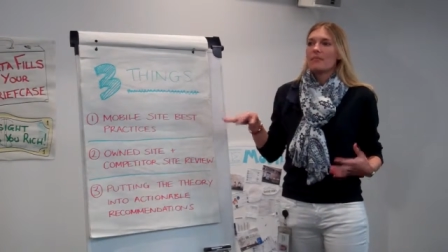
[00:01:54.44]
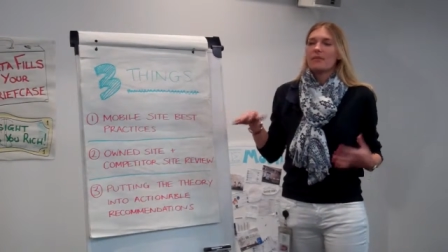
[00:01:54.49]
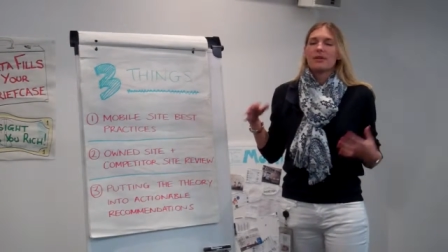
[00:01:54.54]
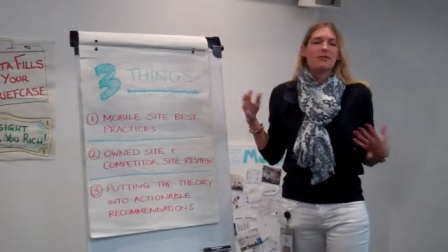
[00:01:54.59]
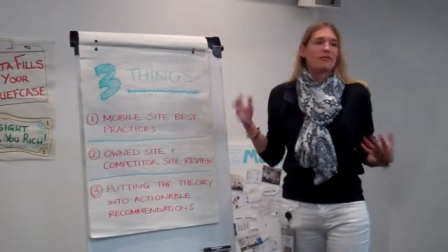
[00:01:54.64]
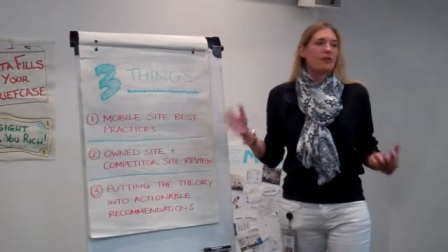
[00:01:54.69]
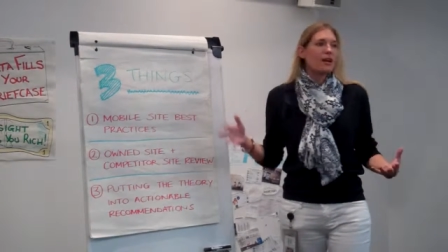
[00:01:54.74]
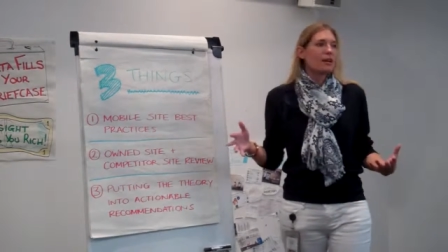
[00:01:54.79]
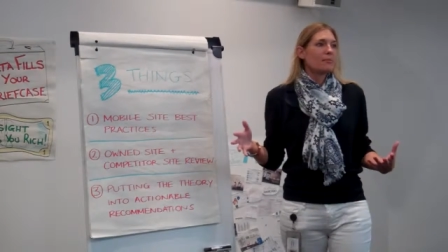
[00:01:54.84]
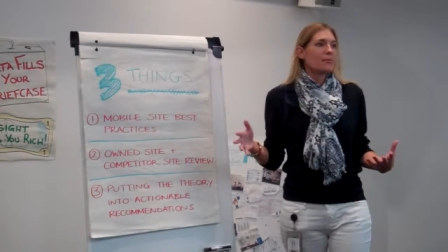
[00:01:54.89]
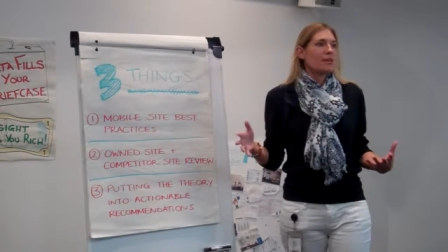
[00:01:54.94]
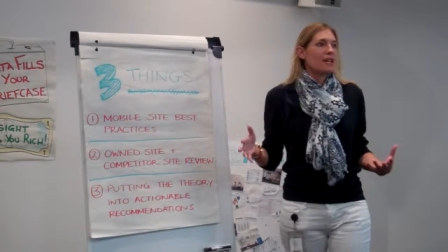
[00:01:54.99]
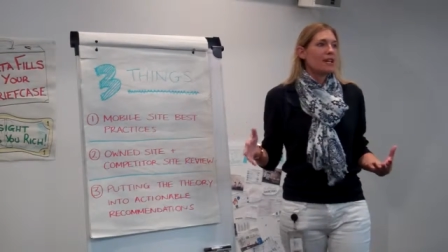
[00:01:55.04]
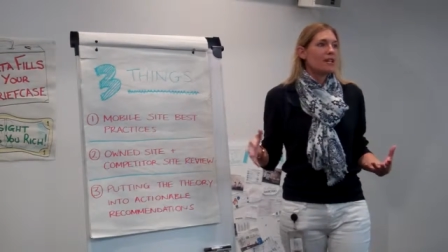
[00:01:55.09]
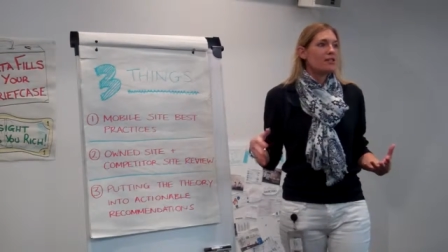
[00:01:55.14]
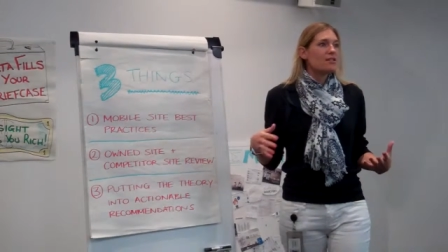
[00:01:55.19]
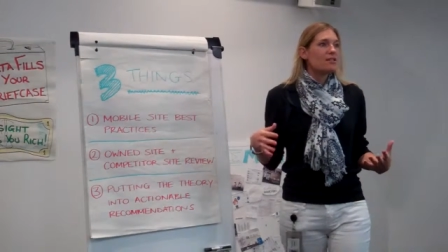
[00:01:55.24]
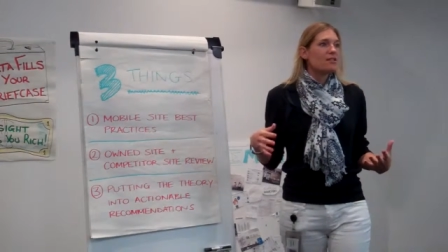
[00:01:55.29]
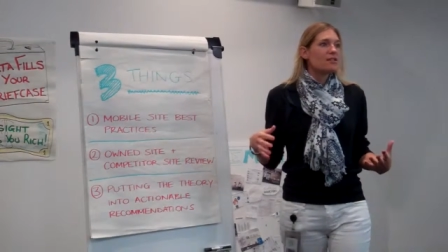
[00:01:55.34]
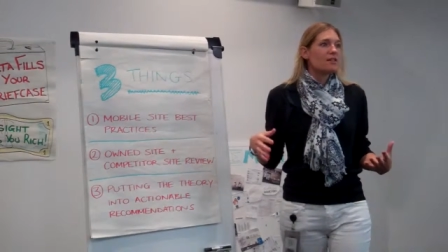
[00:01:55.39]
give
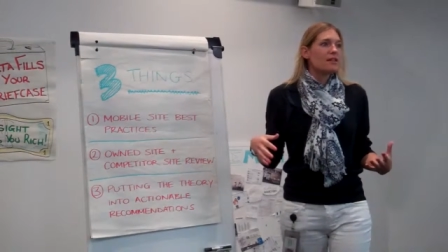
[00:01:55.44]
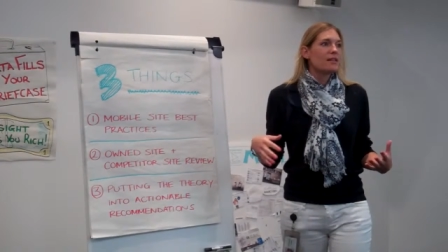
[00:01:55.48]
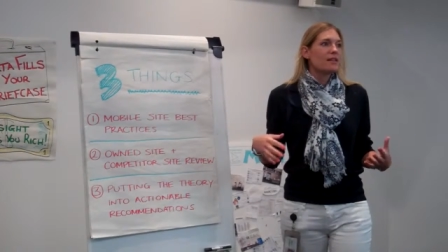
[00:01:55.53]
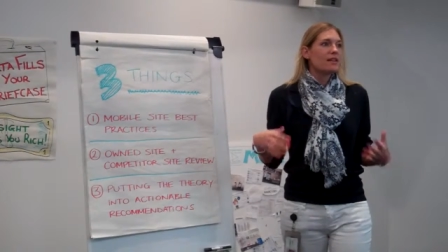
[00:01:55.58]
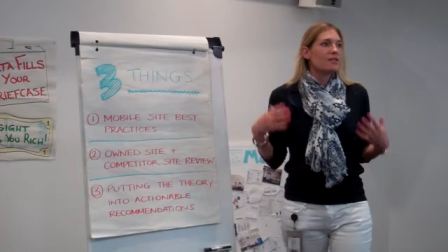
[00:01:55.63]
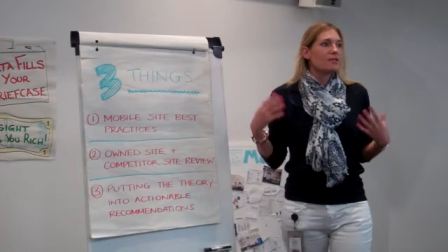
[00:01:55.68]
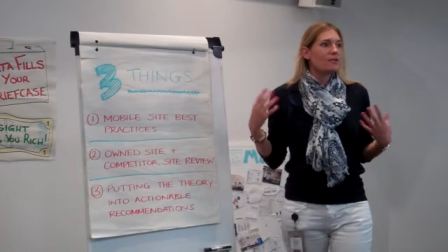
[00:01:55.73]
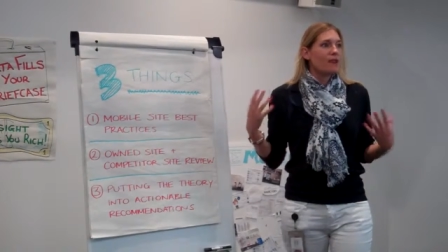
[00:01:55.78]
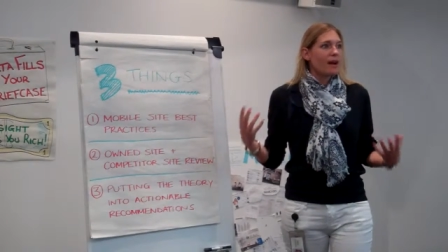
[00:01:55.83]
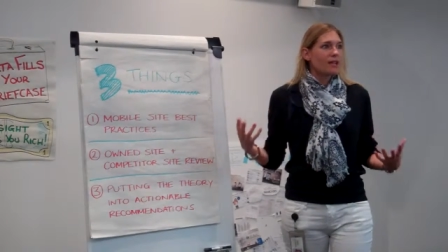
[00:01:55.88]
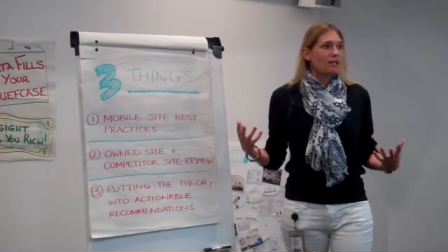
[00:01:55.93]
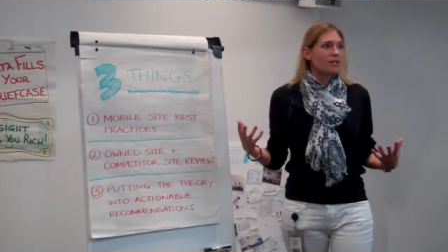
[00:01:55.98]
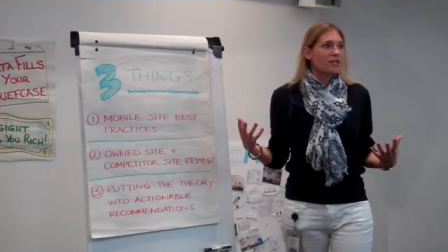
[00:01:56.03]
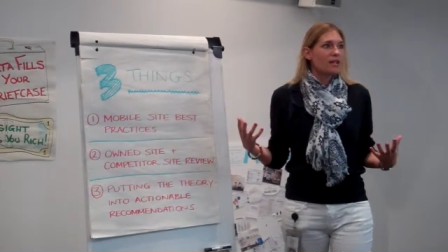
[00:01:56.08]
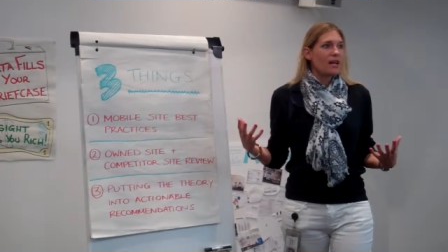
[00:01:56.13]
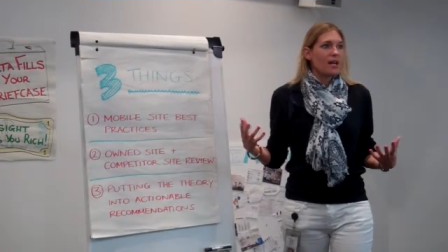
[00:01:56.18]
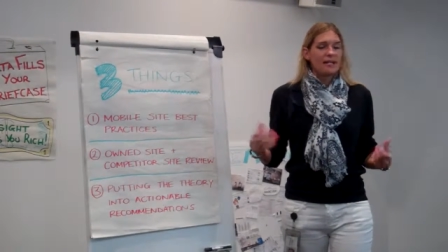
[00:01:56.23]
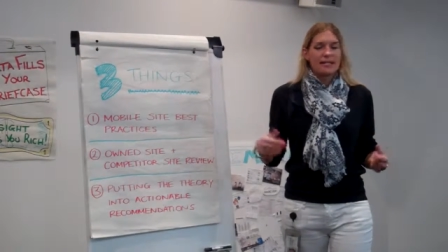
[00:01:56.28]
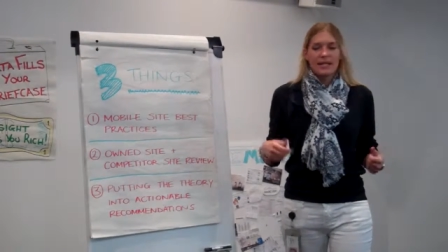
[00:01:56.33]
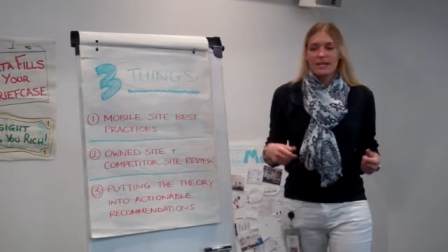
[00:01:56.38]
recommendations unless you
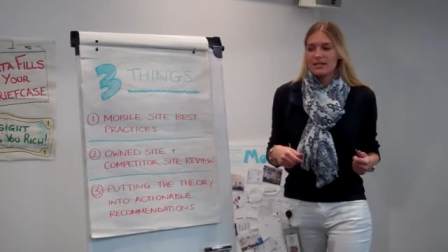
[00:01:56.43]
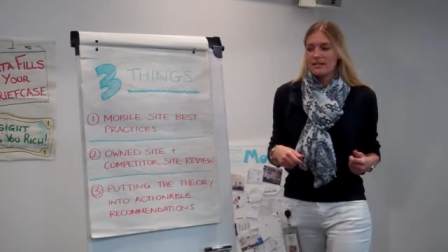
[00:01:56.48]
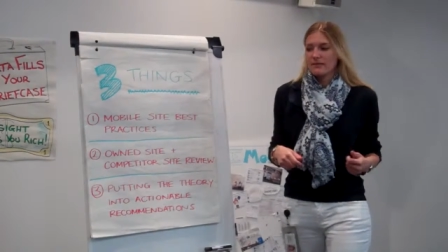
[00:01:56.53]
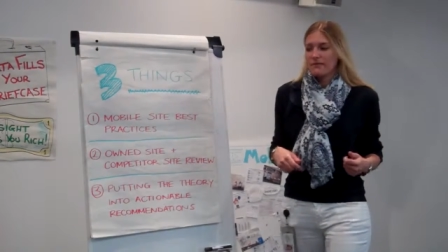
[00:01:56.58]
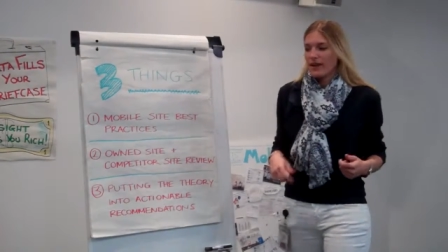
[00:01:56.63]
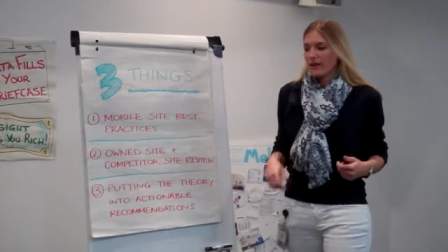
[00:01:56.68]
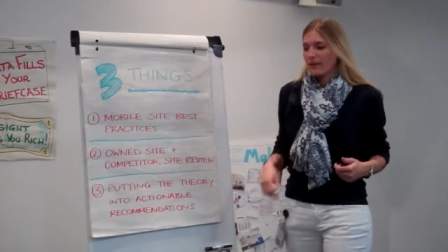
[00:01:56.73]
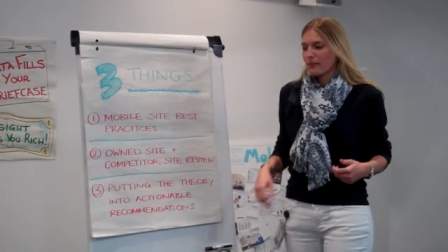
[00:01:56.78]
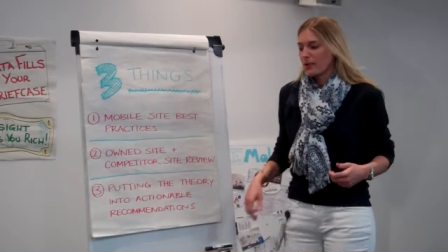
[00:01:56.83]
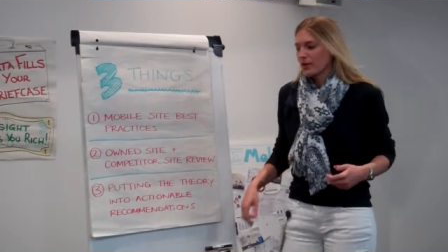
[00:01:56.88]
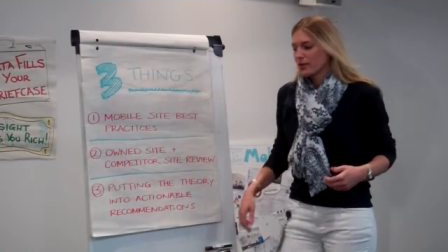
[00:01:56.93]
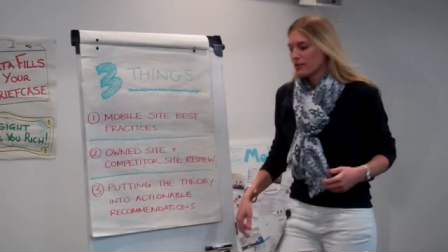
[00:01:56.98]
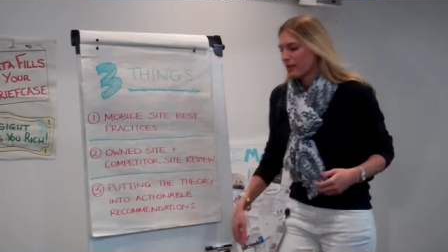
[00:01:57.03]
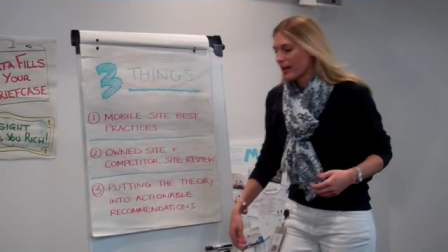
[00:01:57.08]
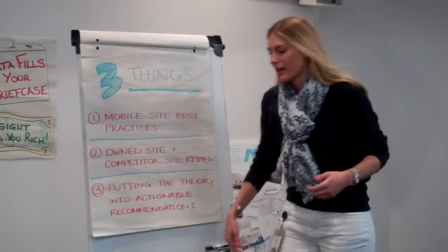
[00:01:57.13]
actually identify what the